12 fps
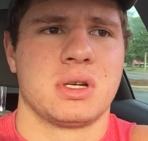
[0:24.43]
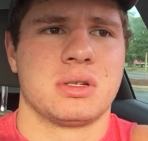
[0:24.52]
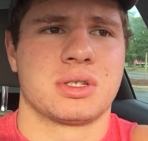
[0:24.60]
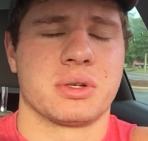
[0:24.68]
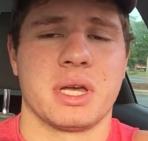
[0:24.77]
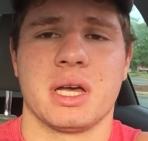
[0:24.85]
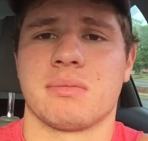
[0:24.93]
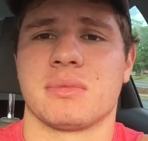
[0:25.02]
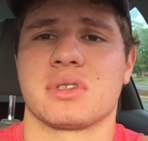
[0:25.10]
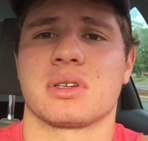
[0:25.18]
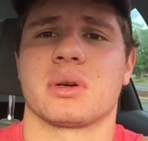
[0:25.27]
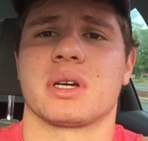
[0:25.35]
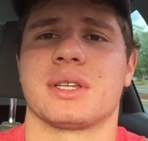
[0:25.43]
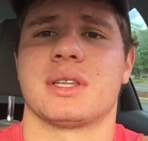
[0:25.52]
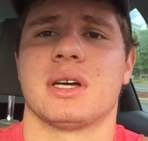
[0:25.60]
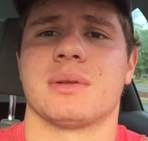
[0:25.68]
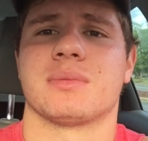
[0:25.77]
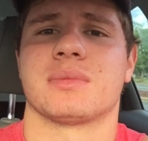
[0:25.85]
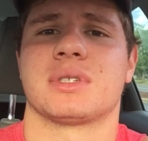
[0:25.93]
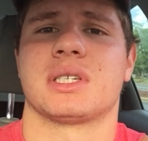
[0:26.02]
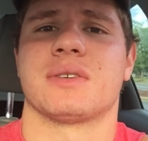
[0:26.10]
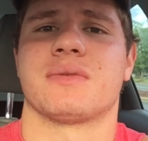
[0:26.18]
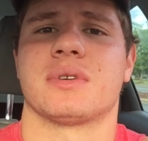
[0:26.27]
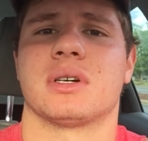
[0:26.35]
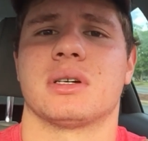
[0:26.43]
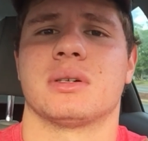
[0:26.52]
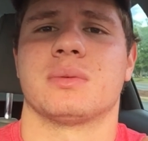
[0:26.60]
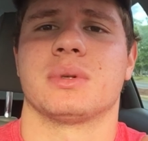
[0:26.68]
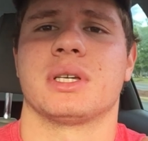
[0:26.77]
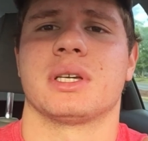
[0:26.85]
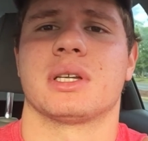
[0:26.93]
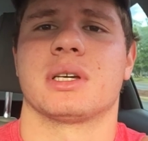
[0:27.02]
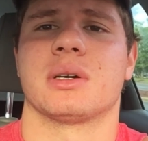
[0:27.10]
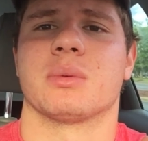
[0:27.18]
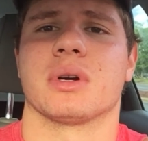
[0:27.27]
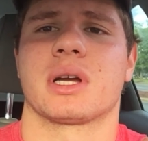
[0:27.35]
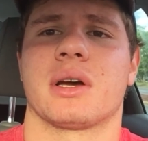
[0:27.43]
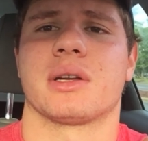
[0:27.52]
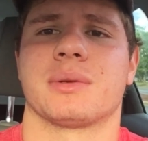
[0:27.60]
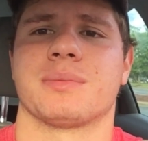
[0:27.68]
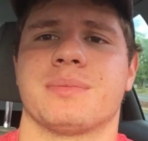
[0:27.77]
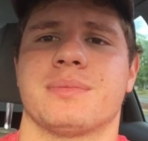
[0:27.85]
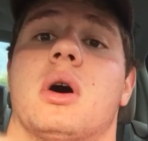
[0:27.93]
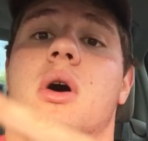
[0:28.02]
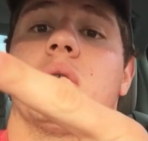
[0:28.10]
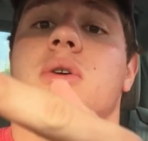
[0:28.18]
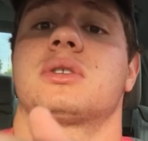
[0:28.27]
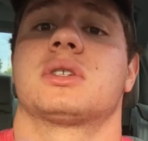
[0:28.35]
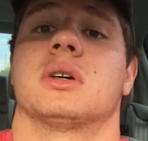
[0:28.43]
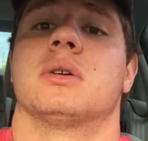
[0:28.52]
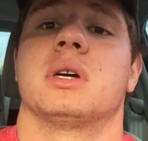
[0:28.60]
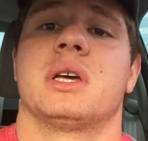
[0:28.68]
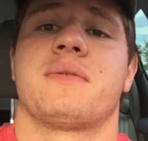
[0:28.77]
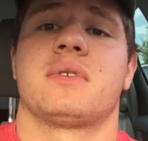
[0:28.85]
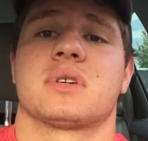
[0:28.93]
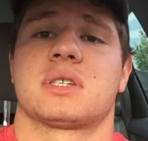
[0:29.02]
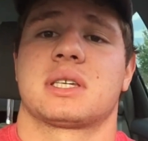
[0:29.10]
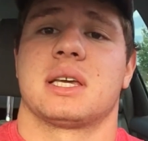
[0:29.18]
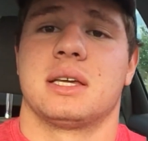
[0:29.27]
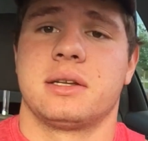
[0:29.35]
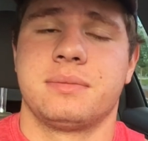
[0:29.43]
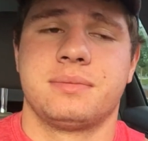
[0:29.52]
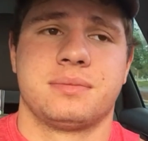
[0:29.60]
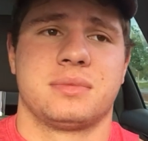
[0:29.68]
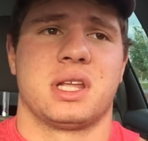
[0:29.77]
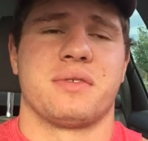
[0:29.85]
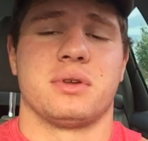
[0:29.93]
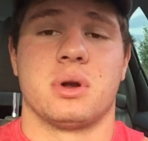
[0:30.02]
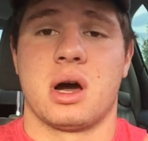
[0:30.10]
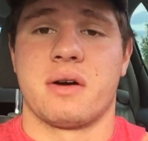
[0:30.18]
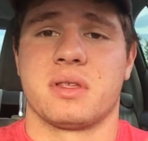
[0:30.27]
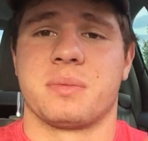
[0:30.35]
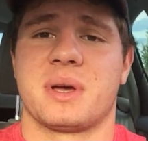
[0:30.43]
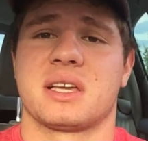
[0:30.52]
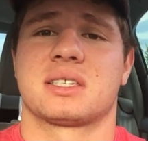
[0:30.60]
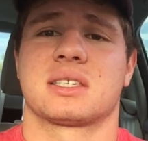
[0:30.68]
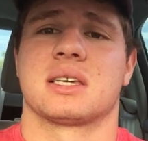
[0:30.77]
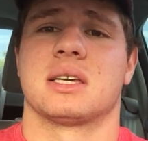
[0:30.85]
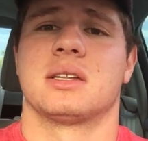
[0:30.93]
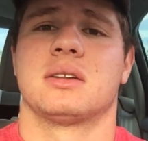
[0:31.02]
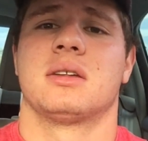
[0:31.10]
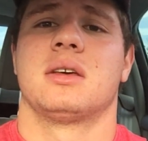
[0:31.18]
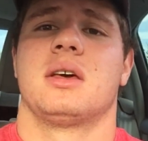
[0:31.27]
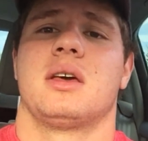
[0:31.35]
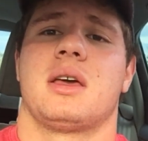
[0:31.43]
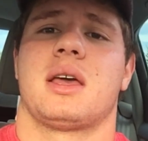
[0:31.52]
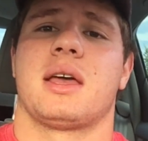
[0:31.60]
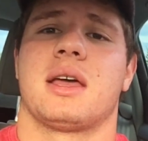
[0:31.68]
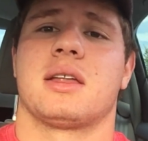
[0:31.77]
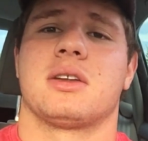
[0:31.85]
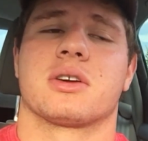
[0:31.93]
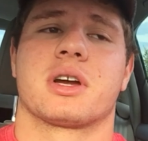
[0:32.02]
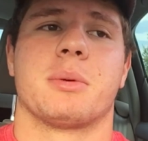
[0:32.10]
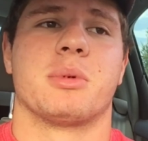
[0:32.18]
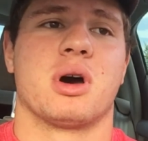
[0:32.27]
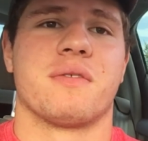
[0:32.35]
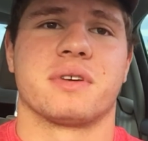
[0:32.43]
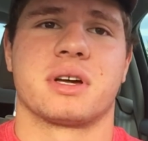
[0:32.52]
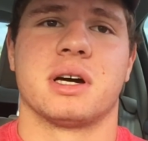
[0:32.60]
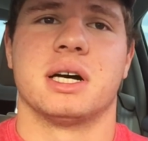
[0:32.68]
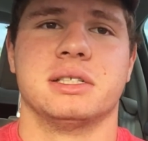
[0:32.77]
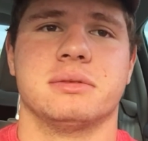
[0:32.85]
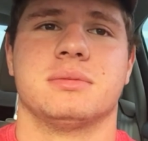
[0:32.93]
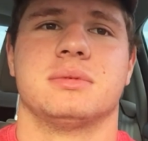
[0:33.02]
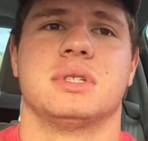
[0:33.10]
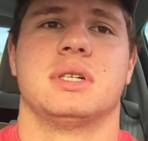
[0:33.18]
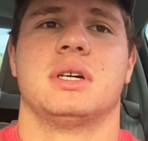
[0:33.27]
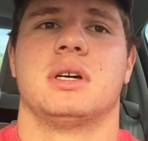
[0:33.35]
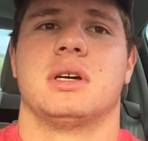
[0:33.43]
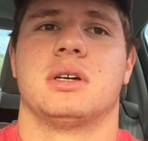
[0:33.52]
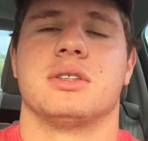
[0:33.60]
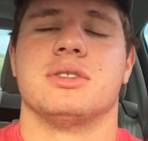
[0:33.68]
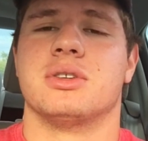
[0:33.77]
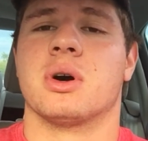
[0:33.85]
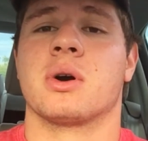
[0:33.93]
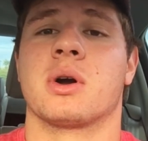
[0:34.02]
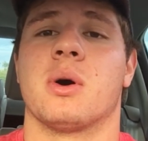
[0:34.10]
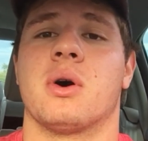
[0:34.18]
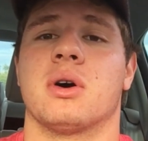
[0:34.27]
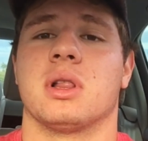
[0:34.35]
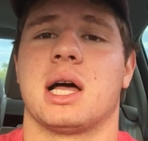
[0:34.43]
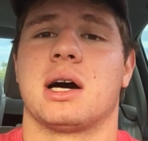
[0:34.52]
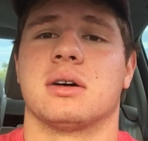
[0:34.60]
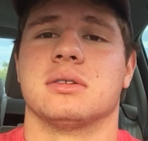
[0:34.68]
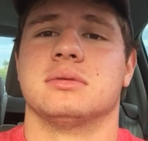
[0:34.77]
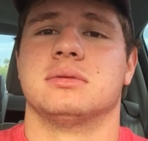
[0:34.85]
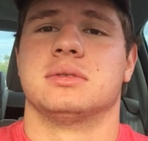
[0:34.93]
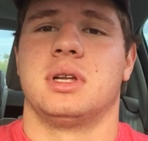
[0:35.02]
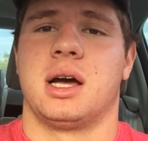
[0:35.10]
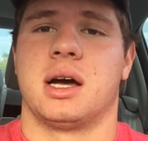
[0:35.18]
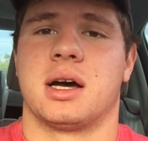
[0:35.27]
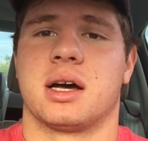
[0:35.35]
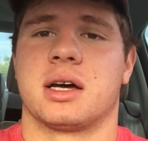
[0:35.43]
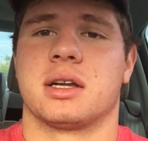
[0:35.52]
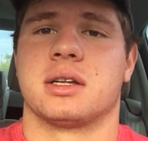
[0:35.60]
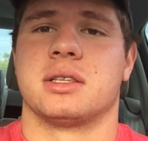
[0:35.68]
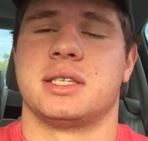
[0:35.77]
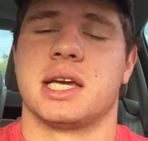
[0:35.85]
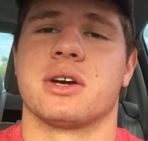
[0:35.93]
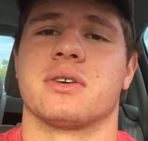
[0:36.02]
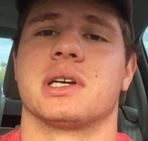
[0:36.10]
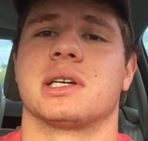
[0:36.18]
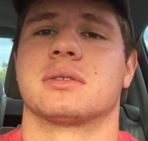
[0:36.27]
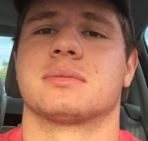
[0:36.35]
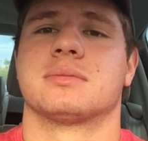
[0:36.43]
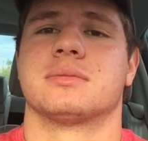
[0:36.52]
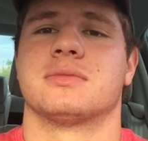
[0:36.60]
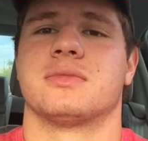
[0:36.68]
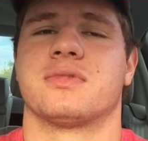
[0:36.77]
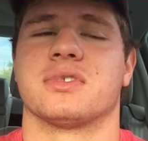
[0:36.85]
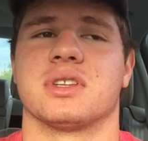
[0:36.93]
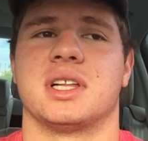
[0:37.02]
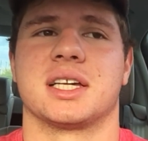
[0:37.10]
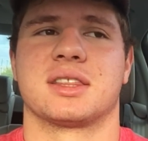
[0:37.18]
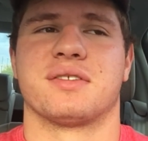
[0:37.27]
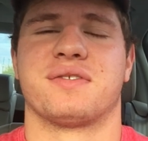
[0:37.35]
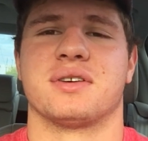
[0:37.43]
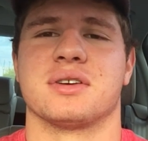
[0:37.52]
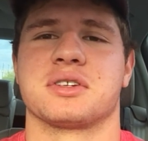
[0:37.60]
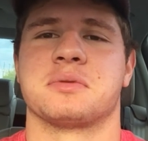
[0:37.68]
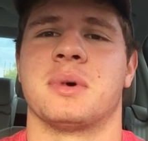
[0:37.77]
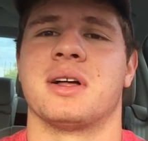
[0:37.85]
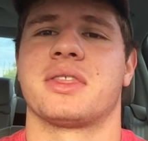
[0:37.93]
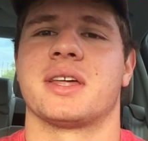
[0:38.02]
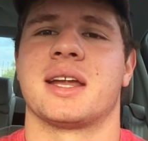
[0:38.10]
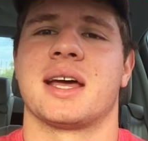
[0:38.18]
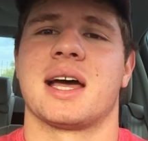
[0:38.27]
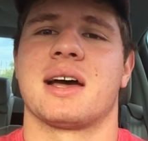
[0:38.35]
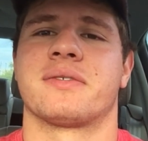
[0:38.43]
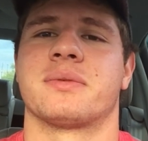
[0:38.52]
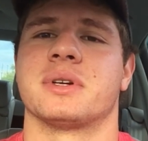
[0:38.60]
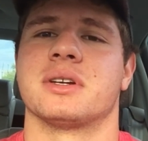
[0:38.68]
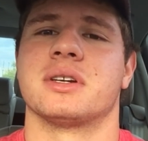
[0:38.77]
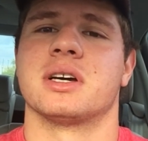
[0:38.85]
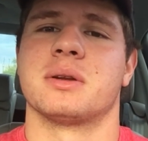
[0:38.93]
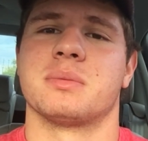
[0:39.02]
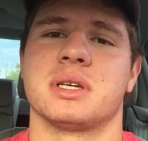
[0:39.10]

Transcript: So yeah, let's go get it done. See if we can get a good workout in. Also, if you don't have the best skin and you're coming off a cut, don't go all out on dairy for like the first month and a half when you're done,